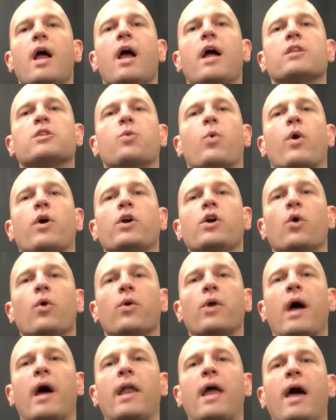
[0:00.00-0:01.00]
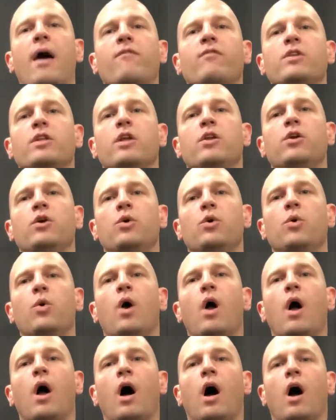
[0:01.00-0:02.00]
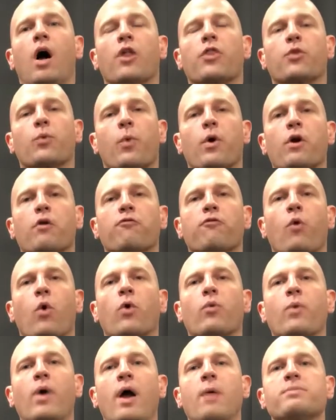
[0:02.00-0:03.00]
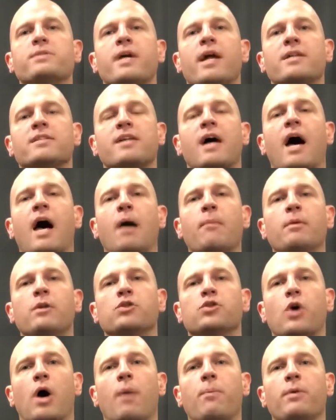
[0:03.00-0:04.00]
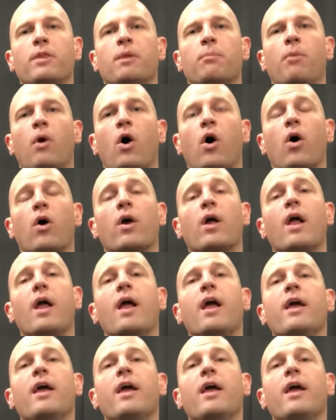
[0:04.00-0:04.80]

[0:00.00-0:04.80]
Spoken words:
and to where you are not having to do 3 or 4 reps at a time and dropping the bar.